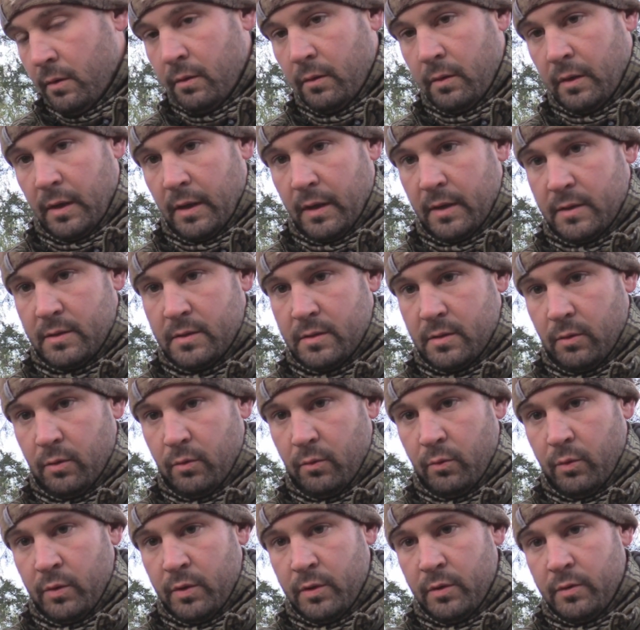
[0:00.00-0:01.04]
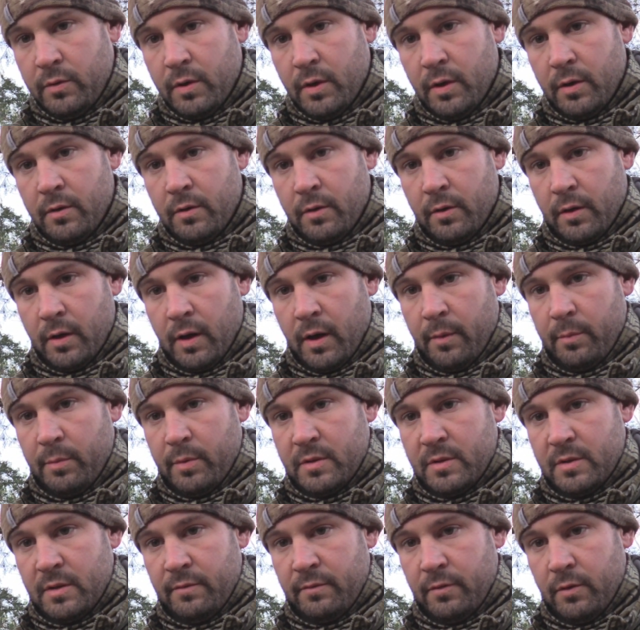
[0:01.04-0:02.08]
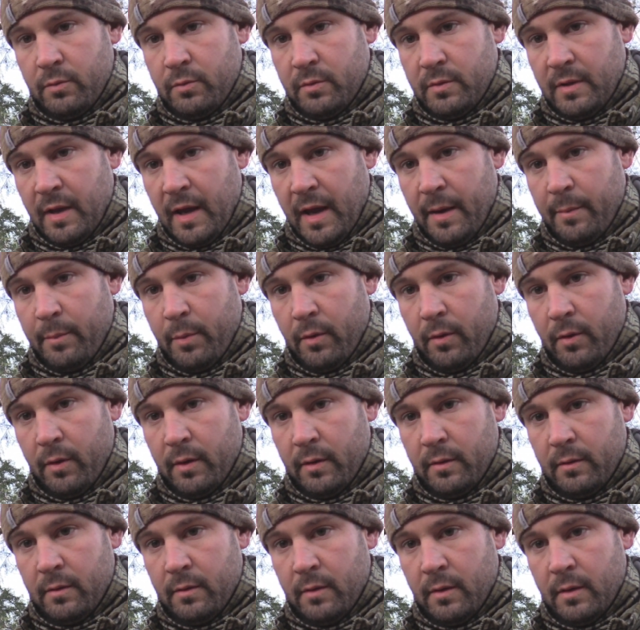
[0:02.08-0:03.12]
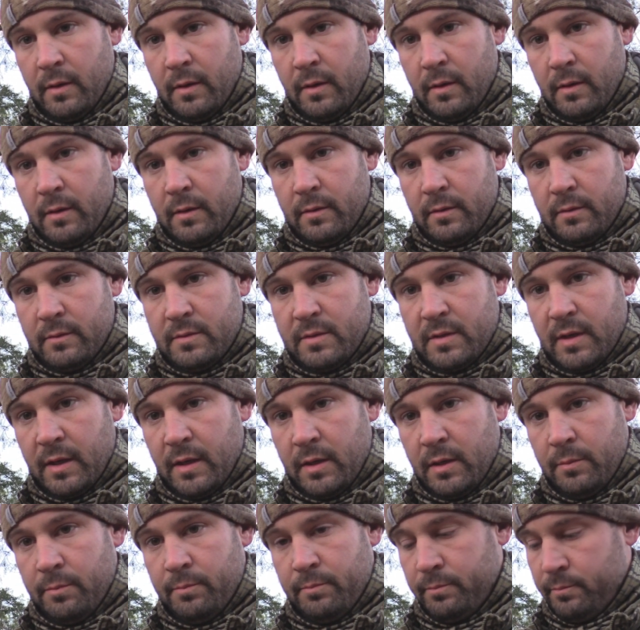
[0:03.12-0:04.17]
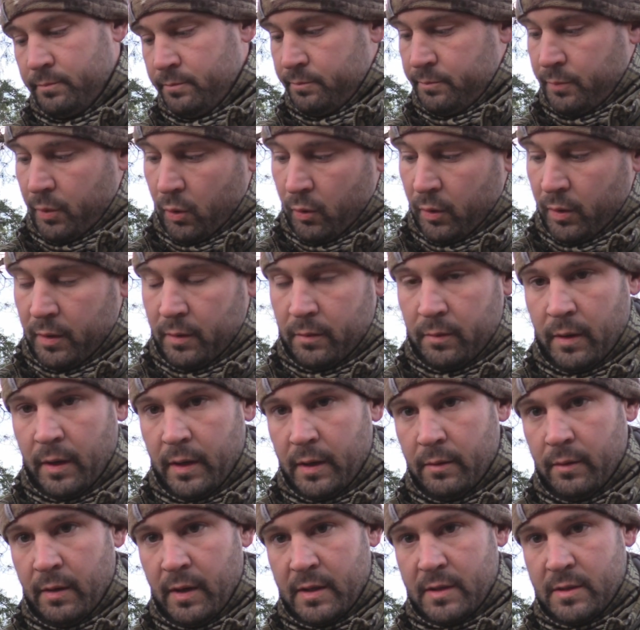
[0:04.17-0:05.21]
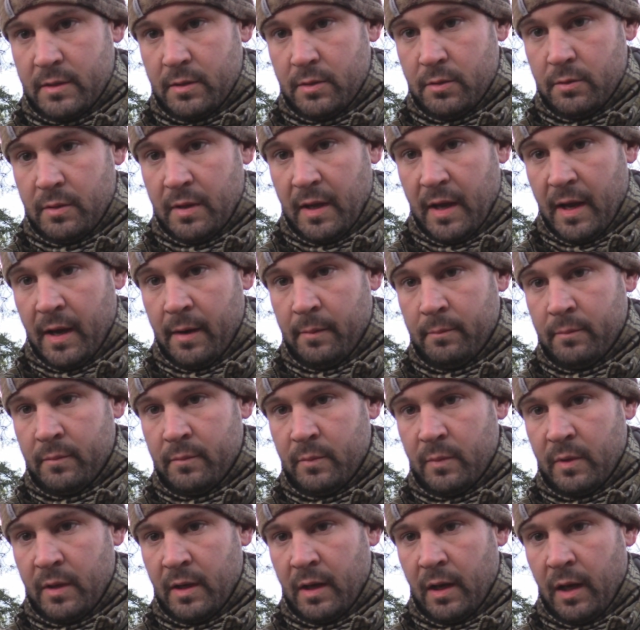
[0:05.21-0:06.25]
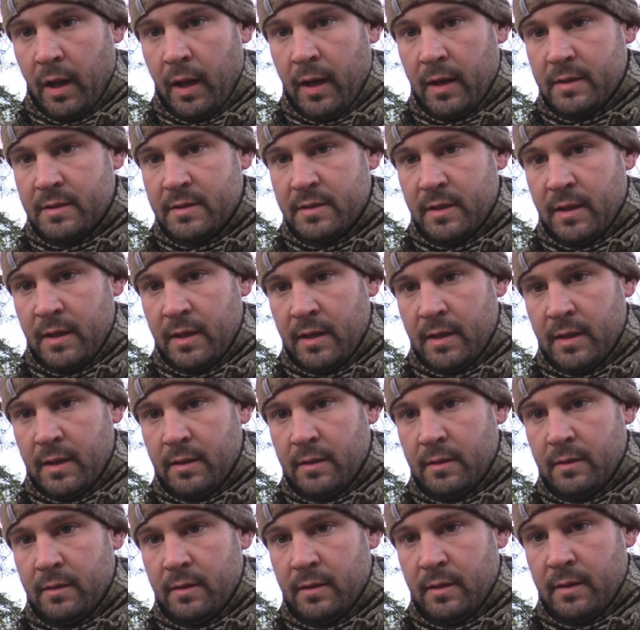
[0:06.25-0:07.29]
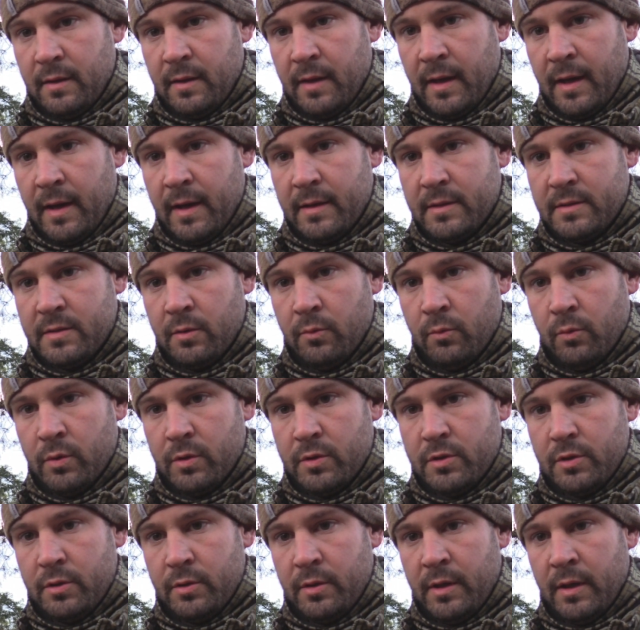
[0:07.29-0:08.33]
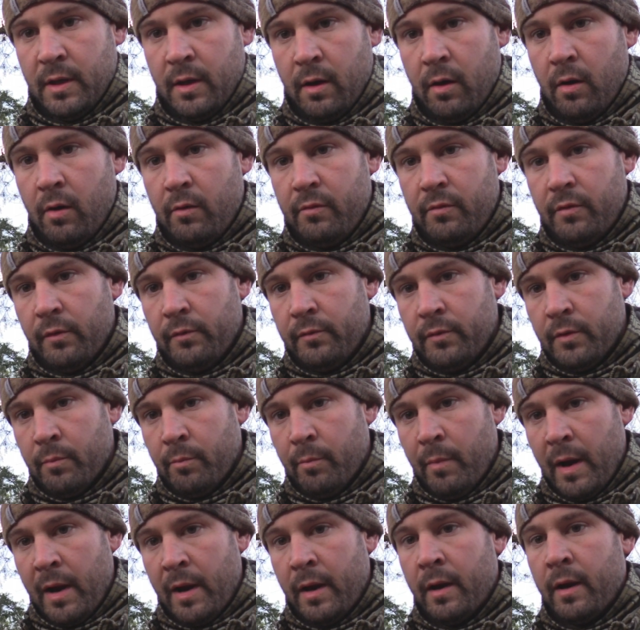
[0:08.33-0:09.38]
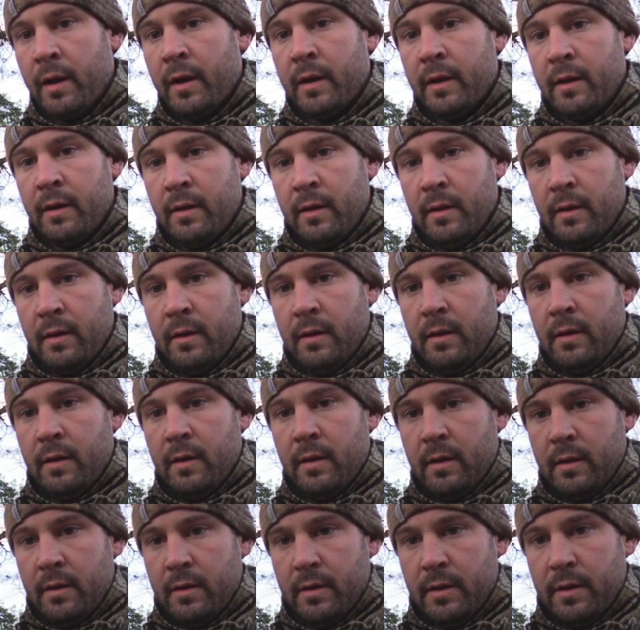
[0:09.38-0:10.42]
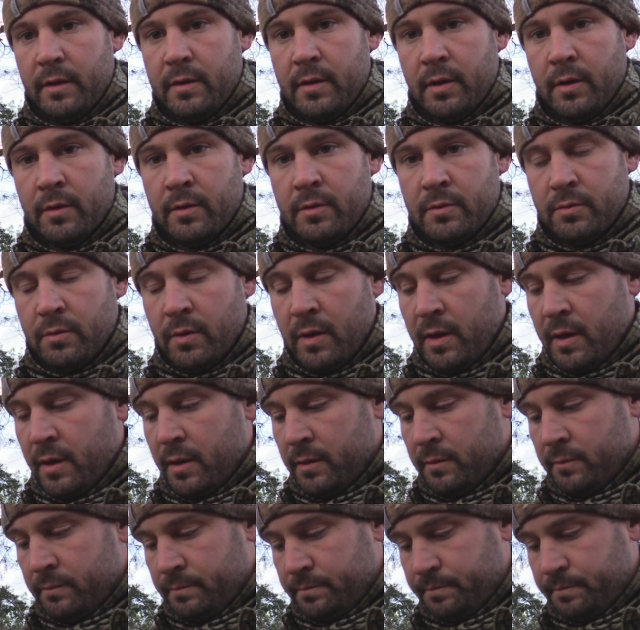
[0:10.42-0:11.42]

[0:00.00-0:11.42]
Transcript: Okay, so when you turn your compass, if you tap on it, say you point it the right direction, you tap, it locks it in at that. So once you get off of your bearing, it turns red.